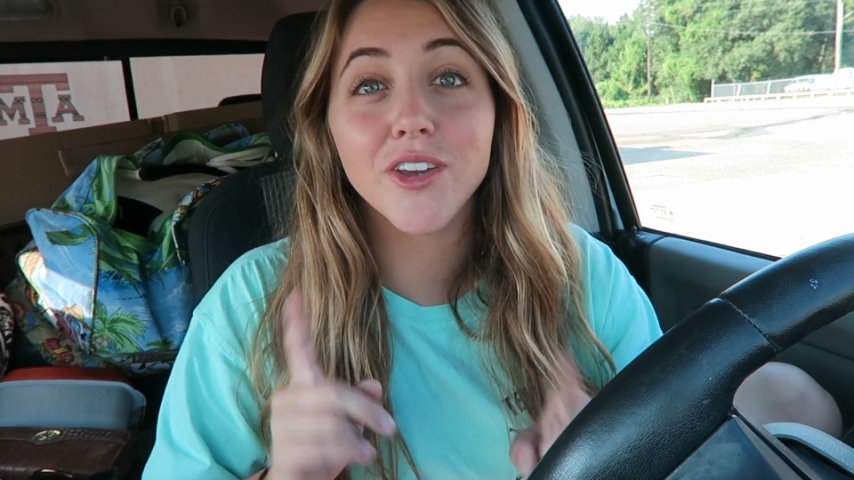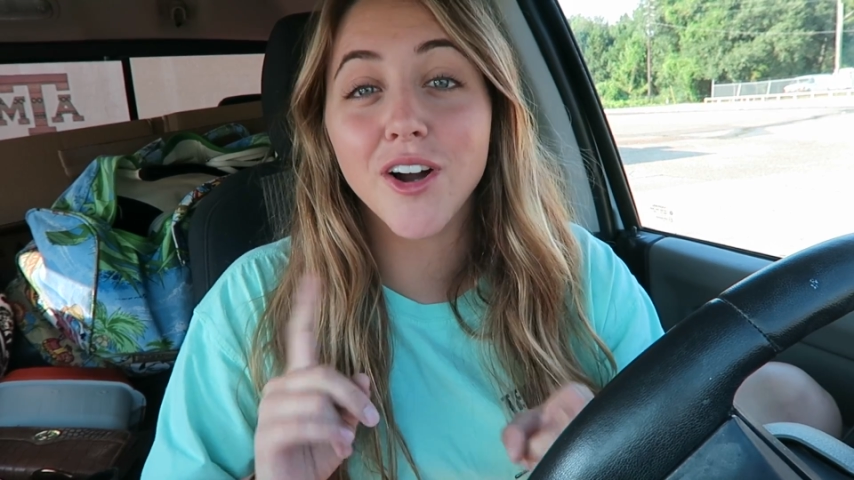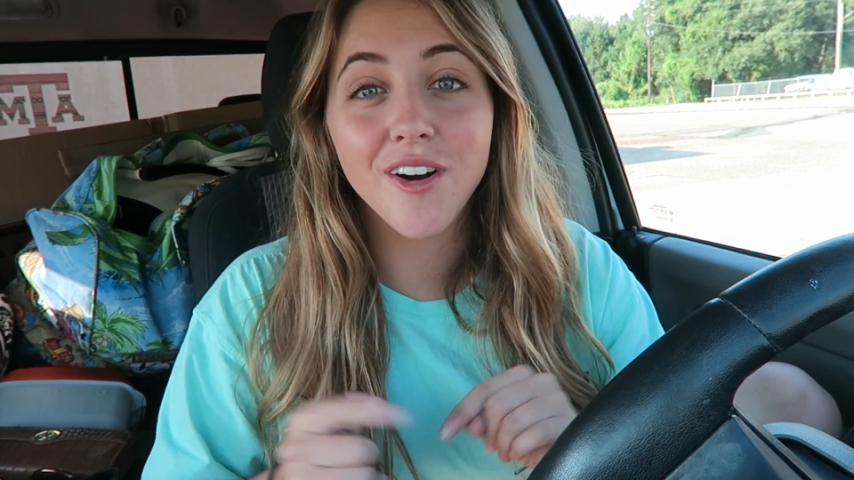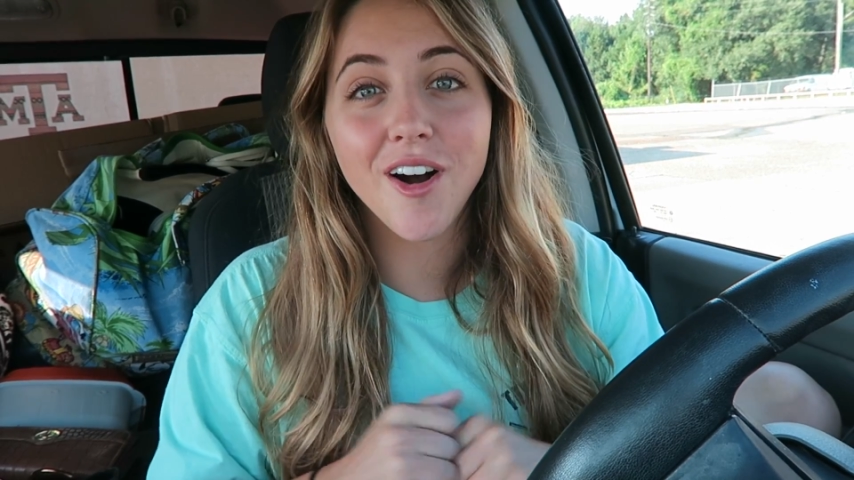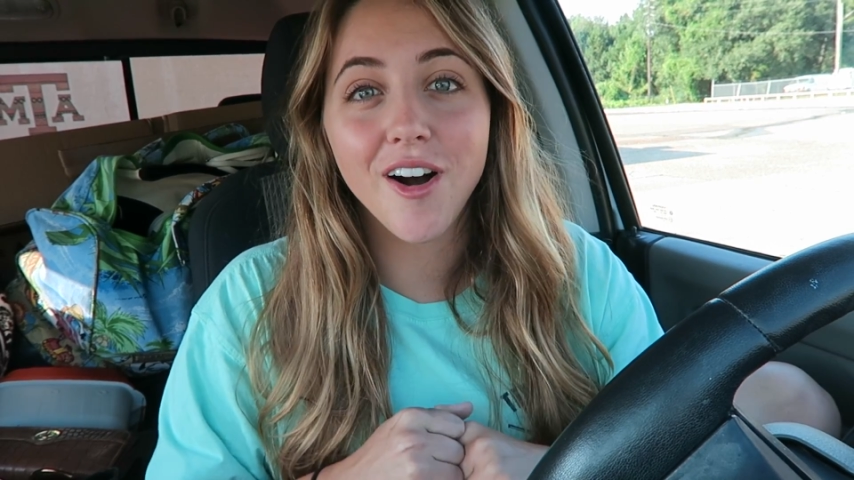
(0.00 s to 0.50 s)

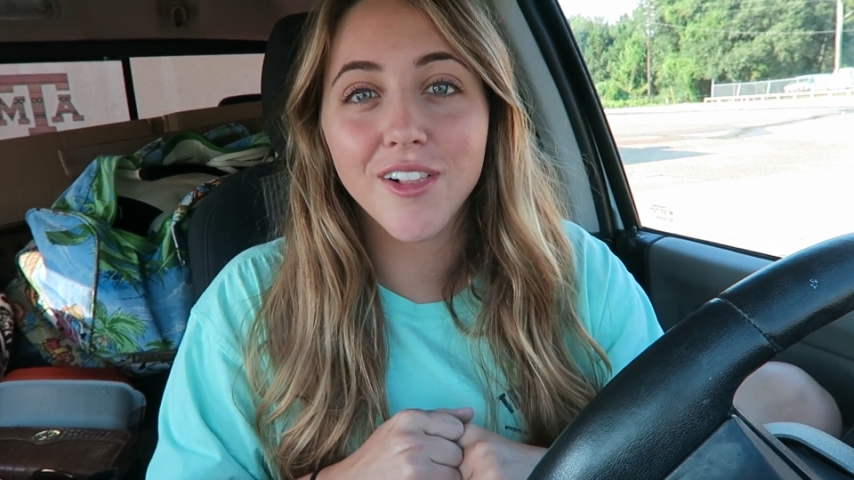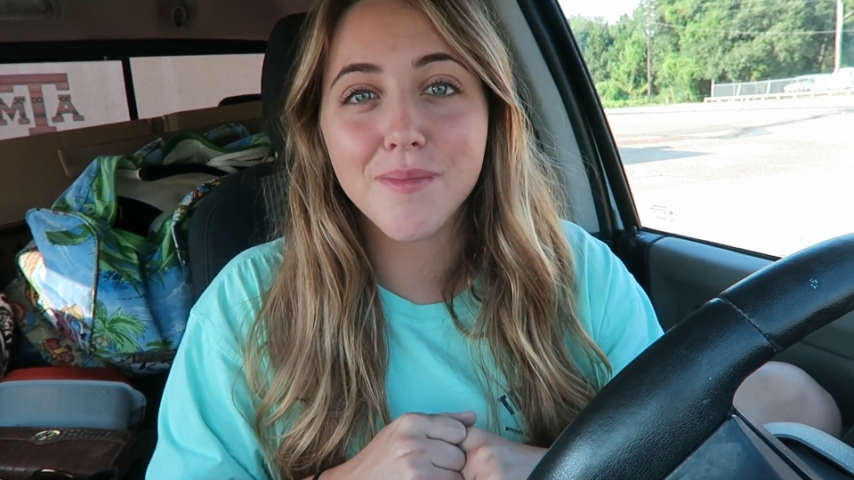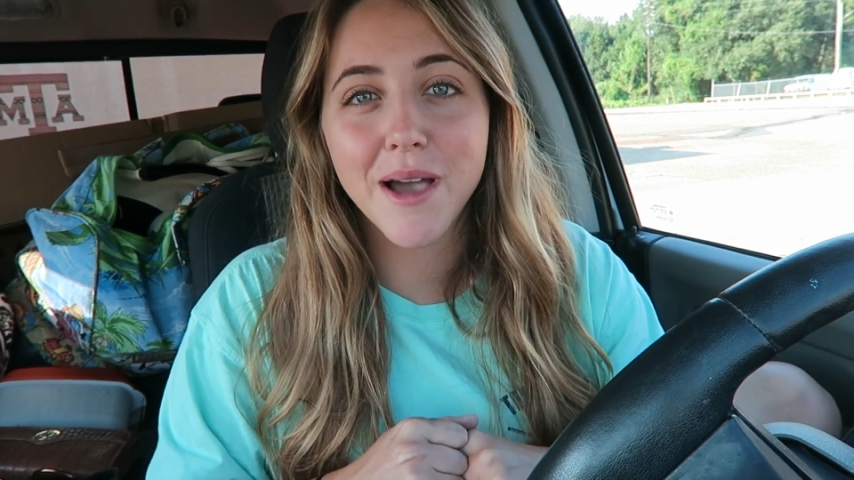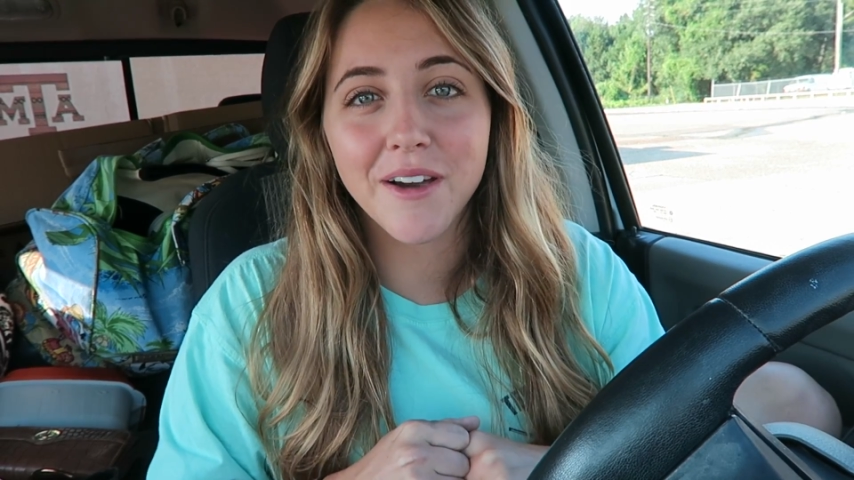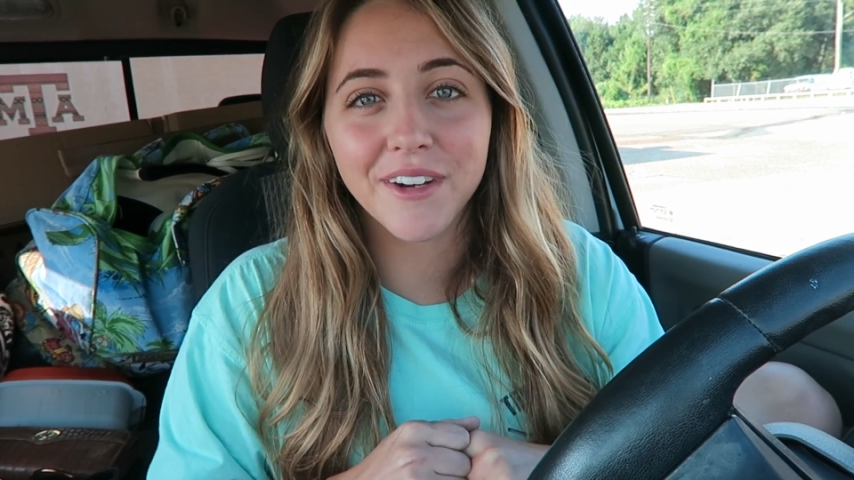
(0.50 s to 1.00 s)
y'all all
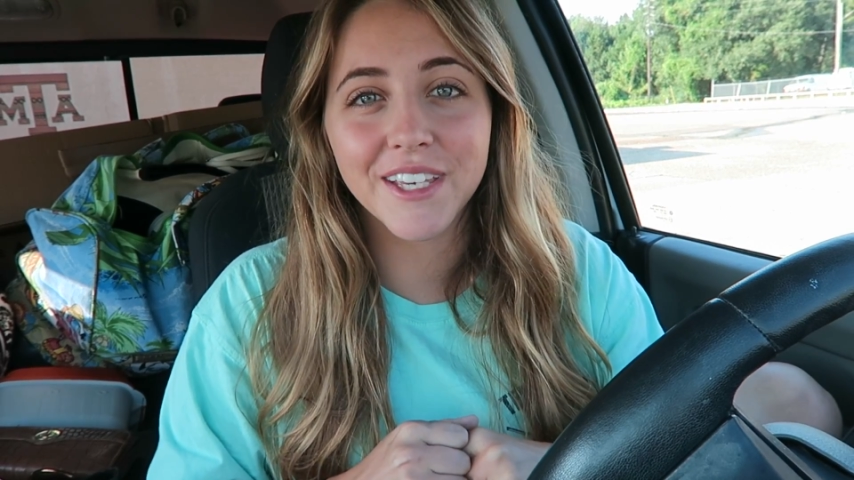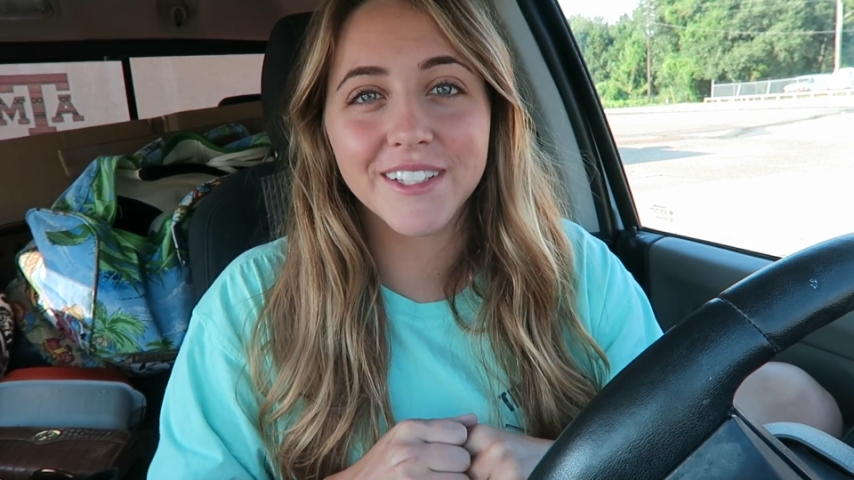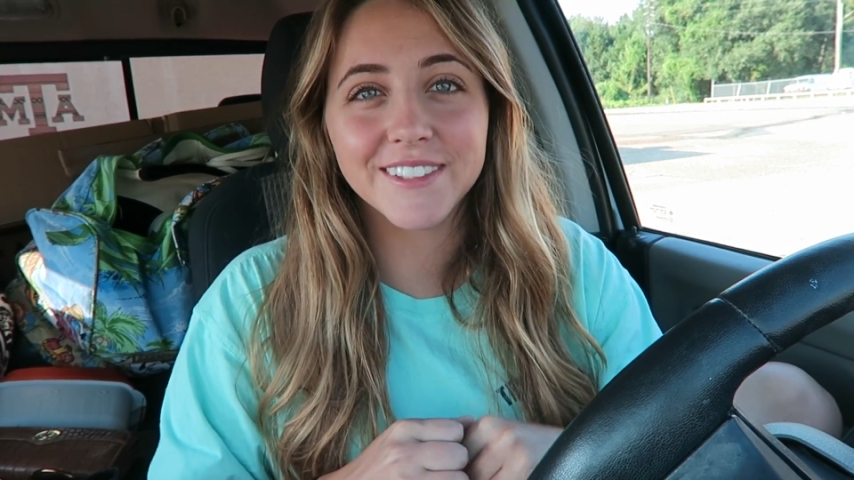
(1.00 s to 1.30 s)
about it.